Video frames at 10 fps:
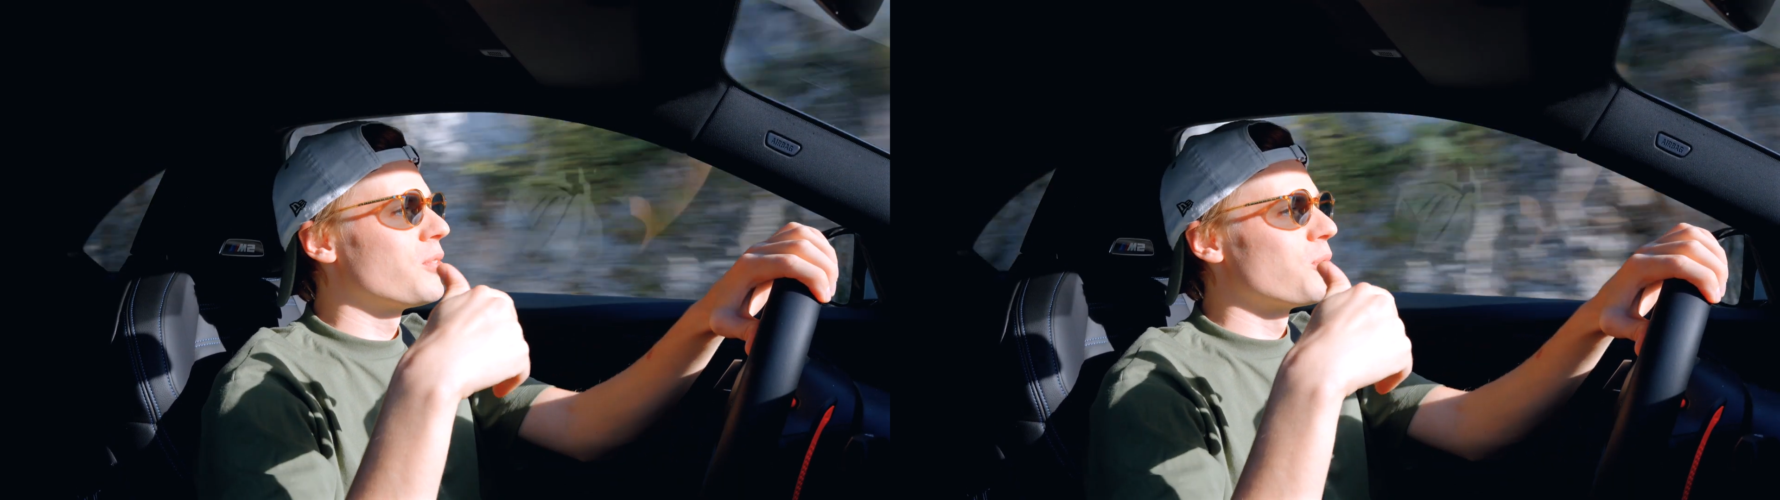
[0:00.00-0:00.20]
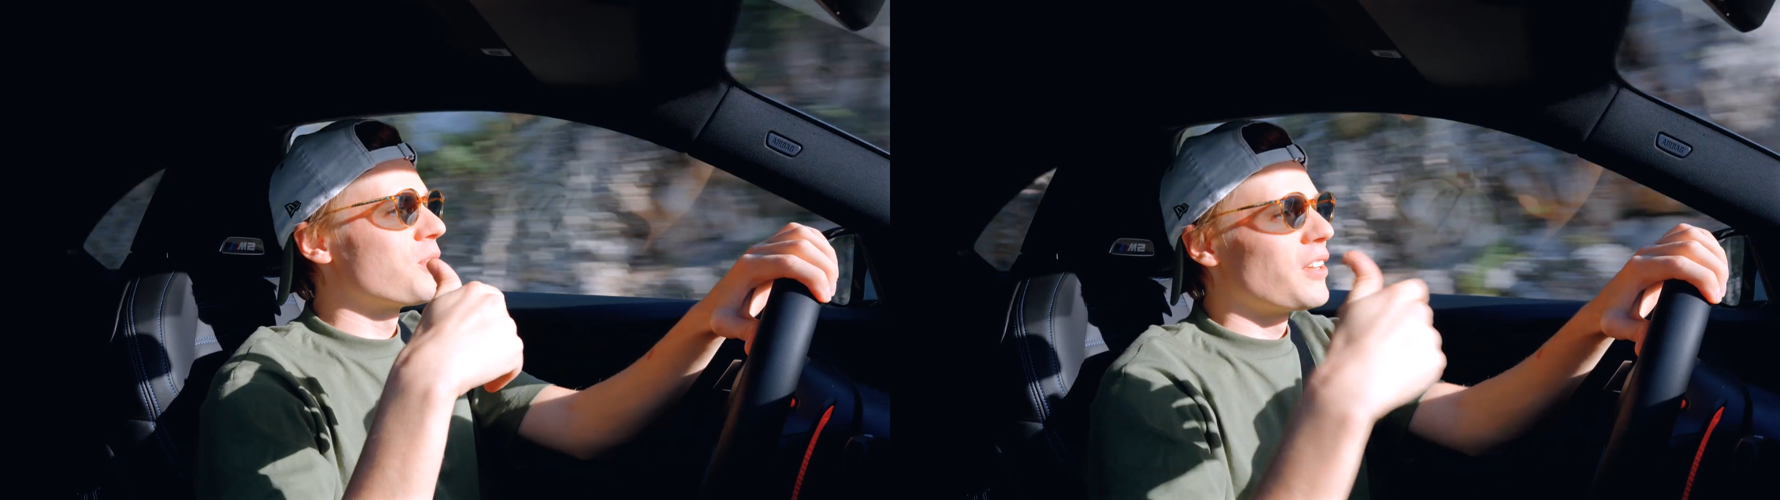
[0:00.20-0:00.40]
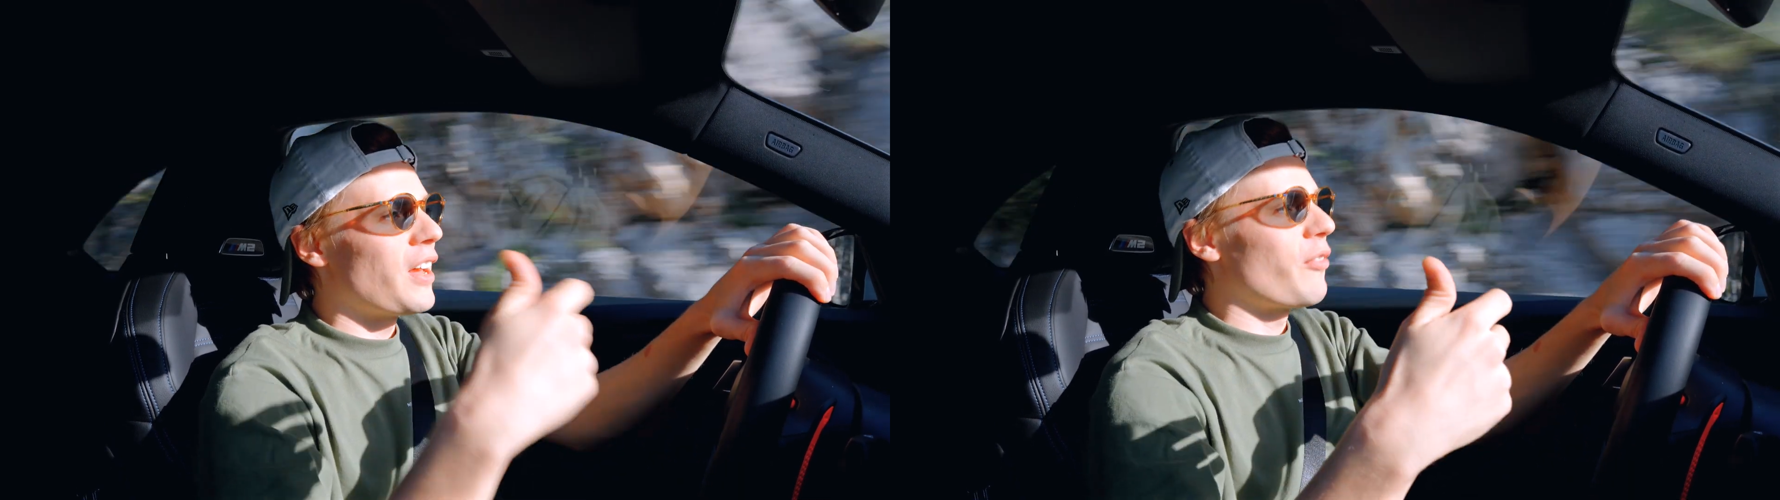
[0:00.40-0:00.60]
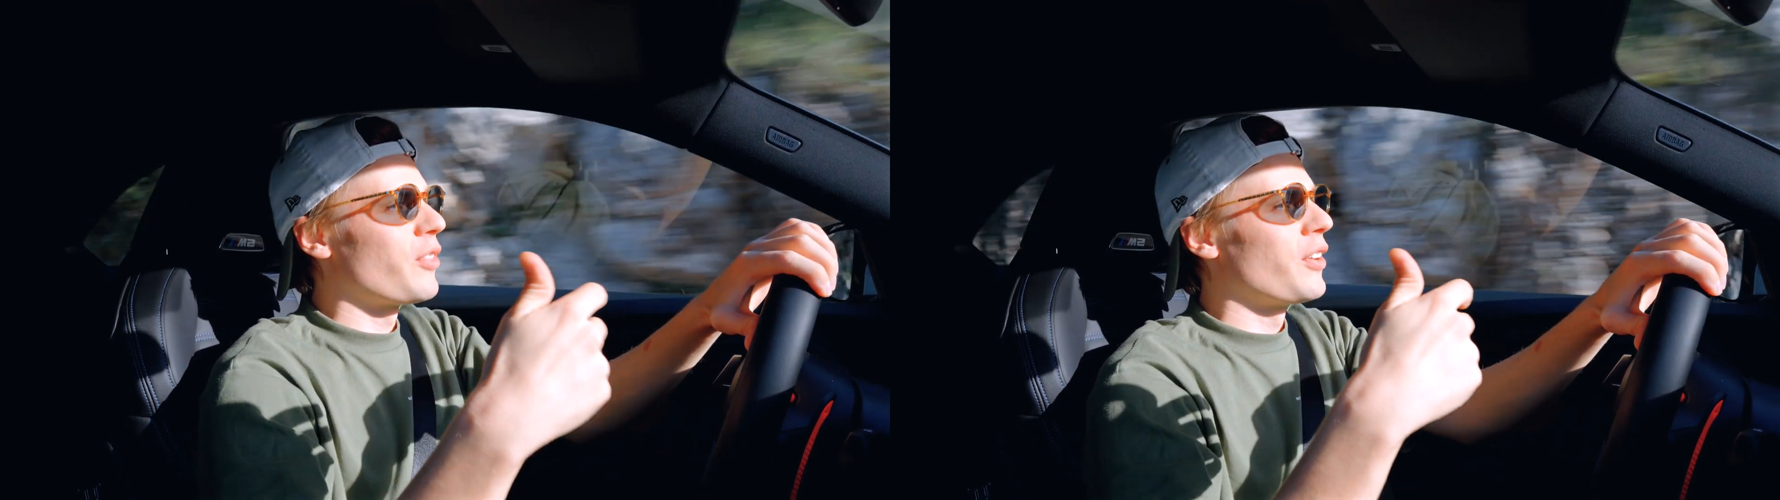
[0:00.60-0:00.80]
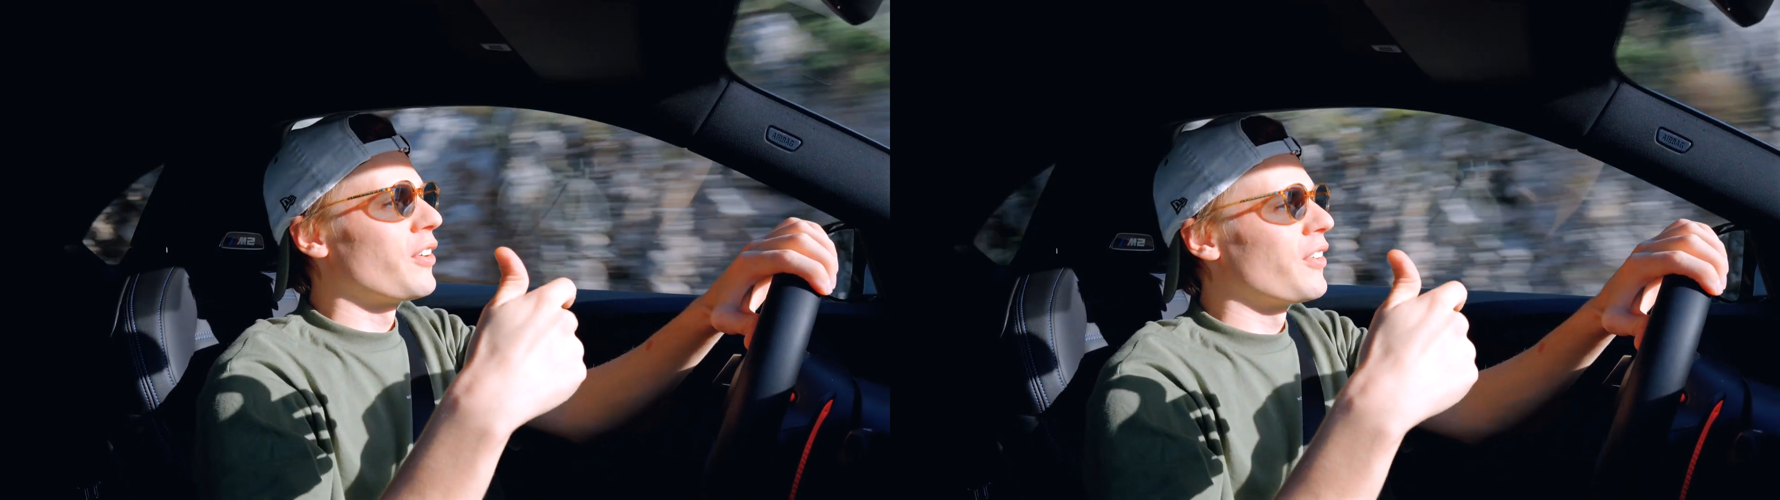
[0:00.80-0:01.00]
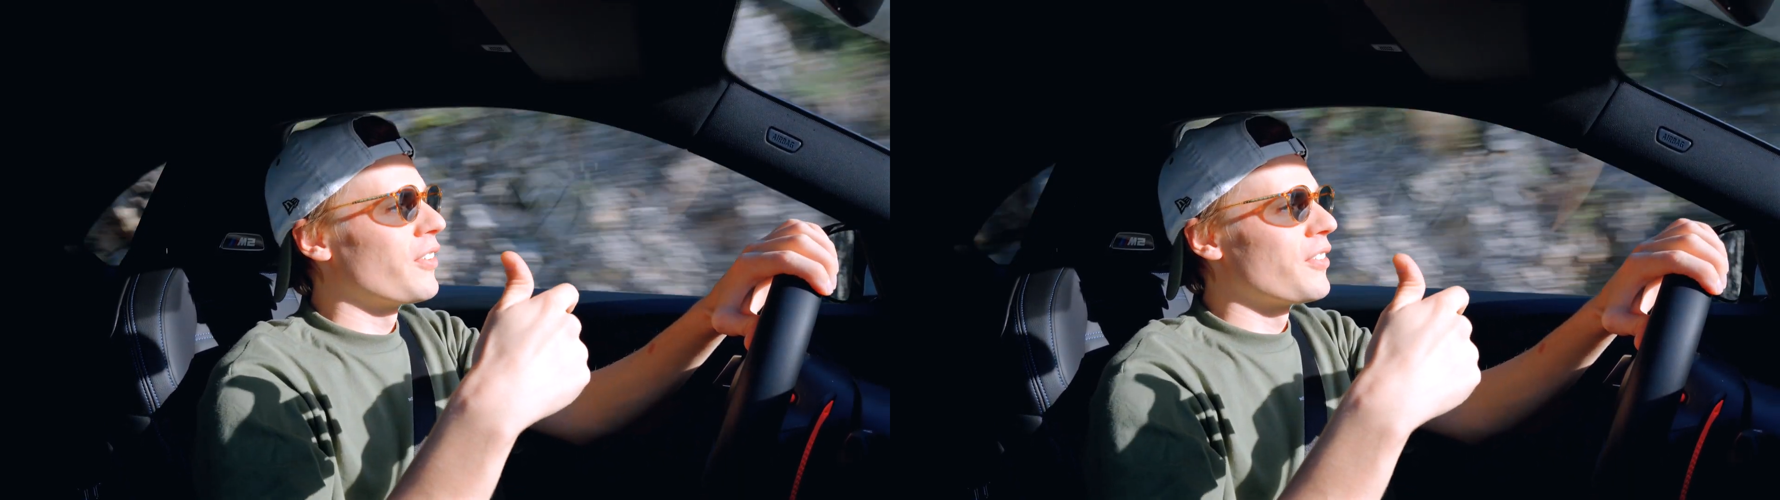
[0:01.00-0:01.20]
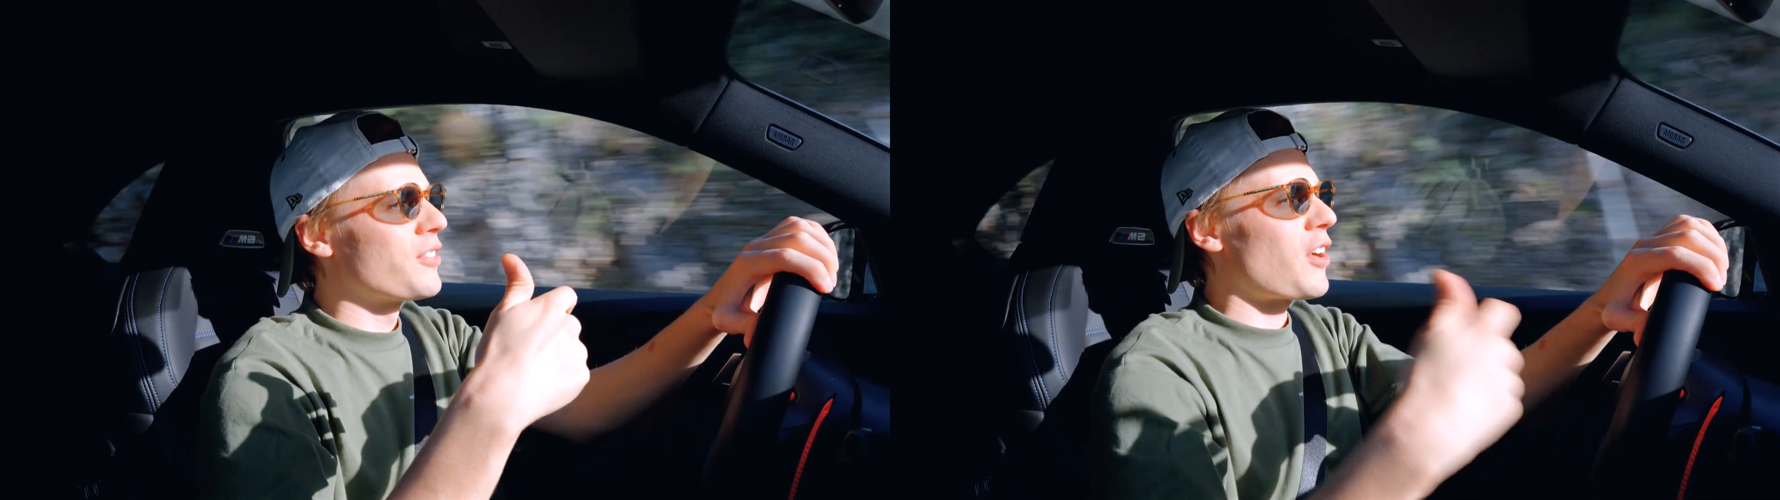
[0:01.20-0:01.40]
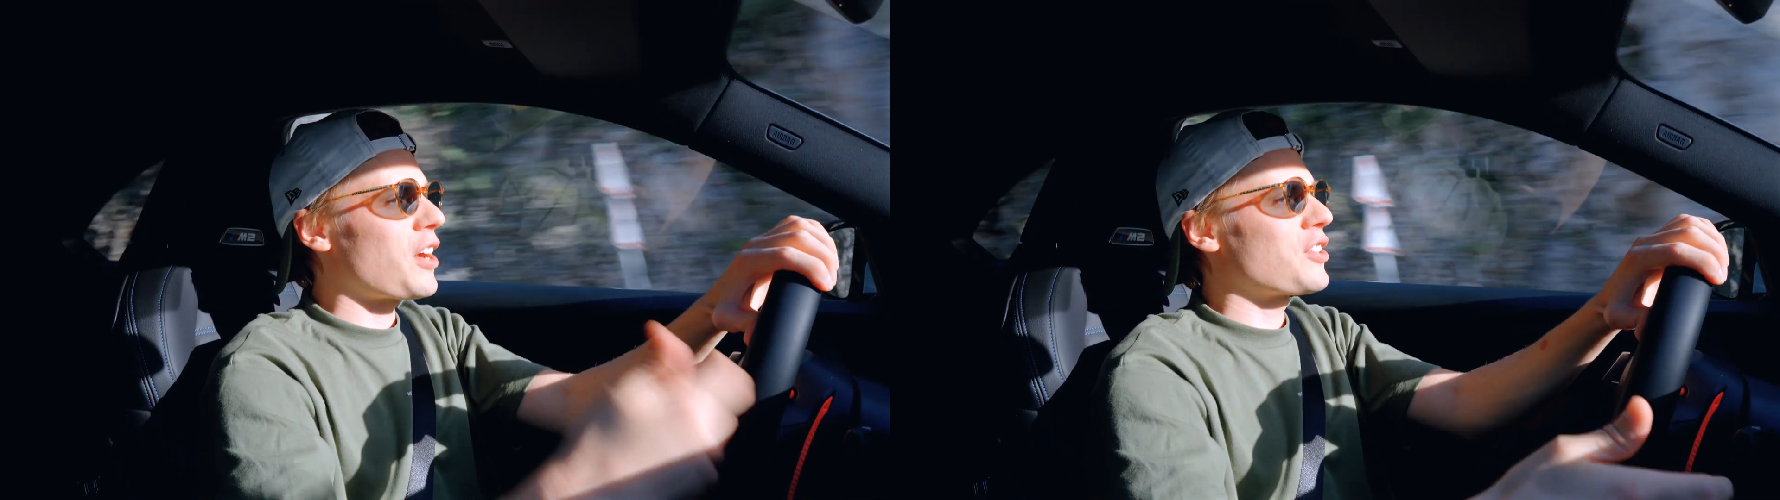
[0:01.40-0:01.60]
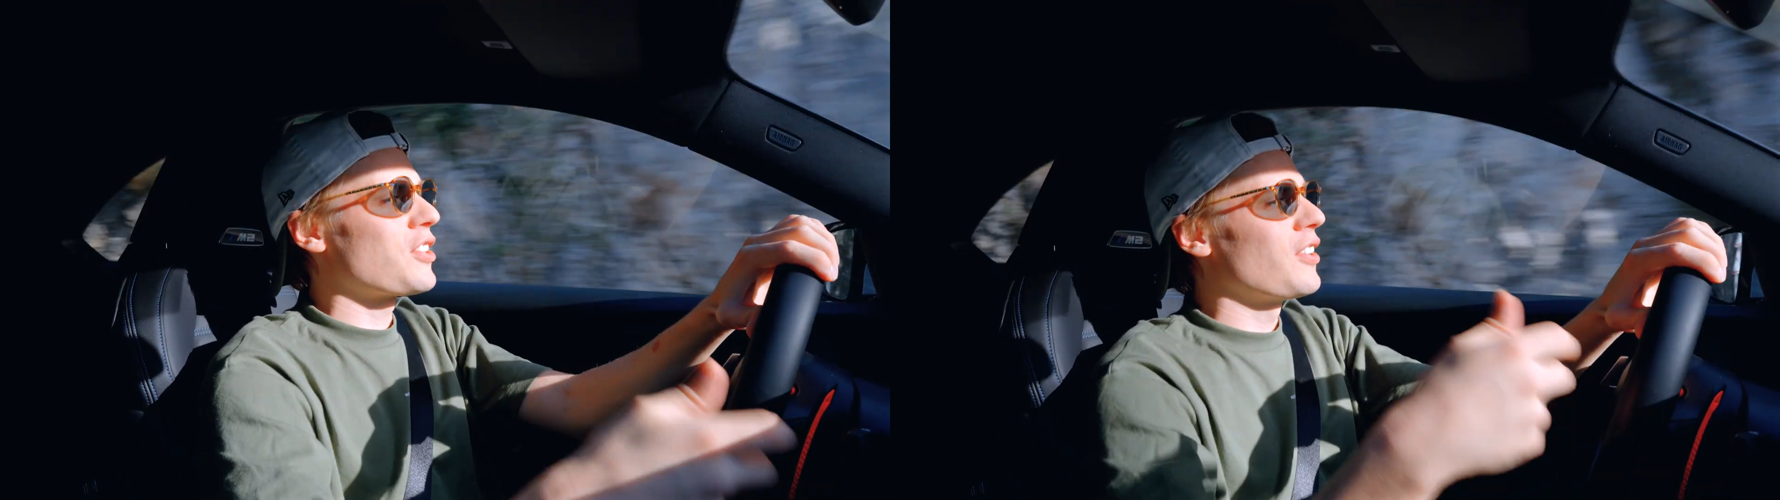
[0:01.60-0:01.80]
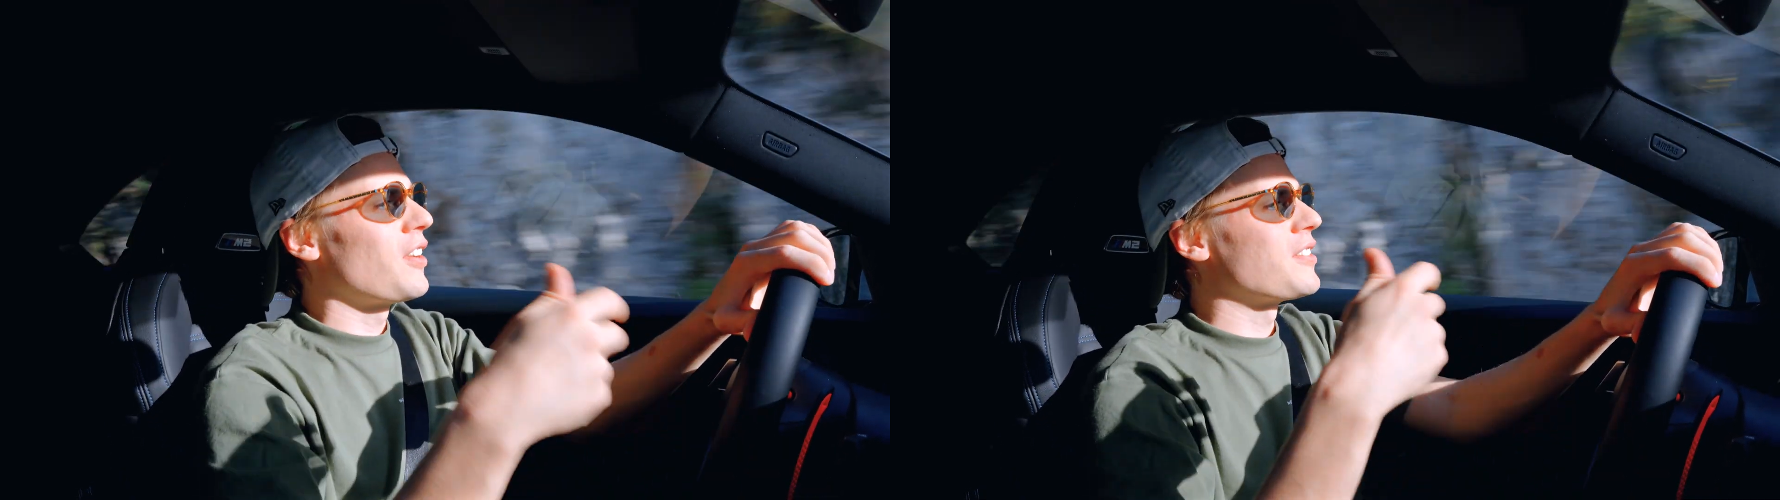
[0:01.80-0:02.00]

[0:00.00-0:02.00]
to still have the traction.